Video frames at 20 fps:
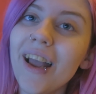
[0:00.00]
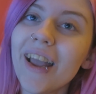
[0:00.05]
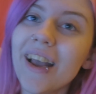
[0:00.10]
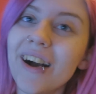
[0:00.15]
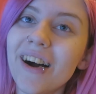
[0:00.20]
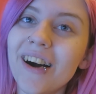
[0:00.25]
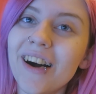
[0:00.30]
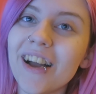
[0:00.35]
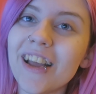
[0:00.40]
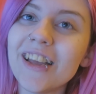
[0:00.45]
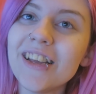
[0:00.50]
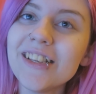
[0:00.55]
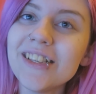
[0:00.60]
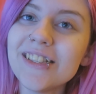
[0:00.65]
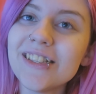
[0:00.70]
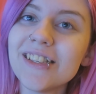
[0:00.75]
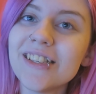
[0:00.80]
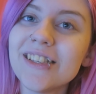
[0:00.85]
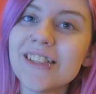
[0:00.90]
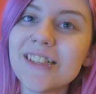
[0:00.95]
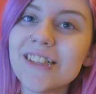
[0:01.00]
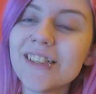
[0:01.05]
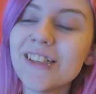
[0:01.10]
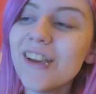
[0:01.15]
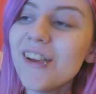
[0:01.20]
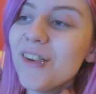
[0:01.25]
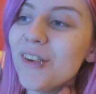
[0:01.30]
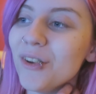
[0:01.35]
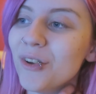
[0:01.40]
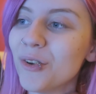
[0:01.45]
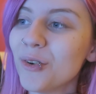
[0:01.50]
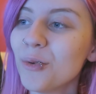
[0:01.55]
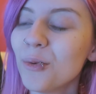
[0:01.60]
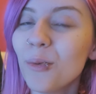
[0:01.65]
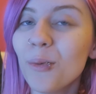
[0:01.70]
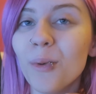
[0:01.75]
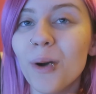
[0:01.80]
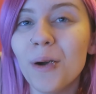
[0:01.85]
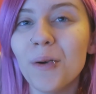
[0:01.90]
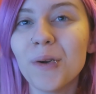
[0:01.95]
Hi guys, so
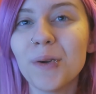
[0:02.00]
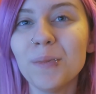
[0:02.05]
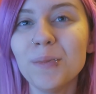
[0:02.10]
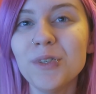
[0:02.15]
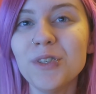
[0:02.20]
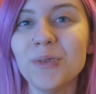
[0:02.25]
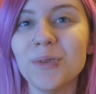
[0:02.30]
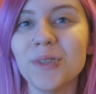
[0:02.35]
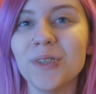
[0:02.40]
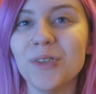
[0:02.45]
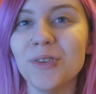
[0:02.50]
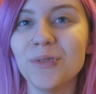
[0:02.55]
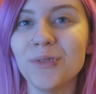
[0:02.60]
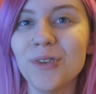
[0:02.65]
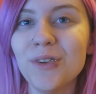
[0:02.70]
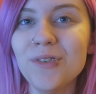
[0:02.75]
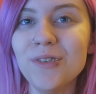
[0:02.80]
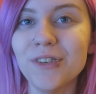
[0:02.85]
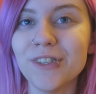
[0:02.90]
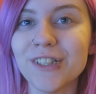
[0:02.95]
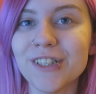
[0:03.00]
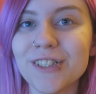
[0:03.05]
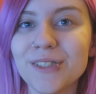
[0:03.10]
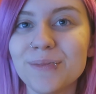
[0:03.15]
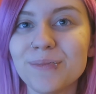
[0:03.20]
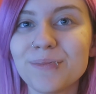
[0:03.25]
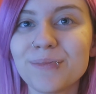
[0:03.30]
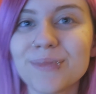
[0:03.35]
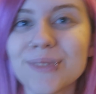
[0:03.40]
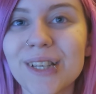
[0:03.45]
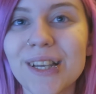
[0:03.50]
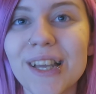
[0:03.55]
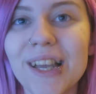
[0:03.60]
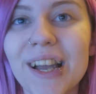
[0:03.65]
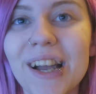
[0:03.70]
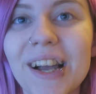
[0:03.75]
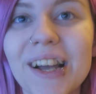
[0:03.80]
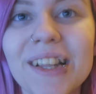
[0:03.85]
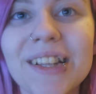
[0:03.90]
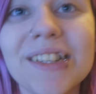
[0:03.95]
welcome to a new vlog,
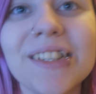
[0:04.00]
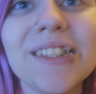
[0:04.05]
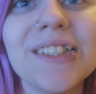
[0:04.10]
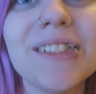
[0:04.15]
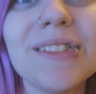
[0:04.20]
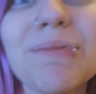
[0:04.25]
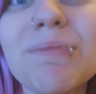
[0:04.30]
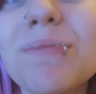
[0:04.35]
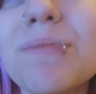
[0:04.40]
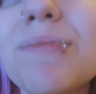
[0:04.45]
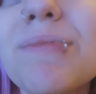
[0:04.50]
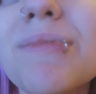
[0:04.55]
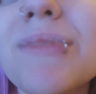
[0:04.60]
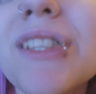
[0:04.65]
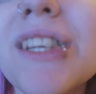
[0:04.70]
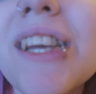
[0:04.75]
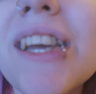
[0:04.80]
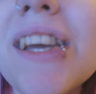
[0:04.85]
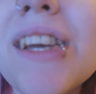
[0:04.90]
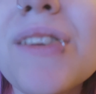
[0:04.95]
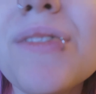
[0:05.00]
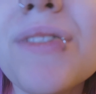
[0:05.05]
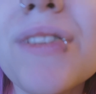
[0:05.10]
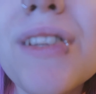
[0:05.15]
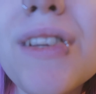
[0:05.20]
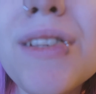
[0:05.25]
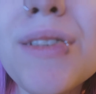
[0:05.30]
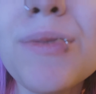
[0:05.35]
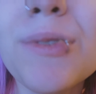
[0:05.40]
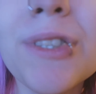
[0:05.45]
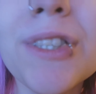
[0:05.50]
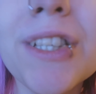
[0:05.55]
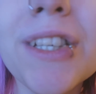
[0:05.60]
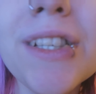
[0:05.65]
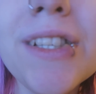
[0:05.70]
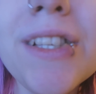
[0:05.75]
and the kicker for this one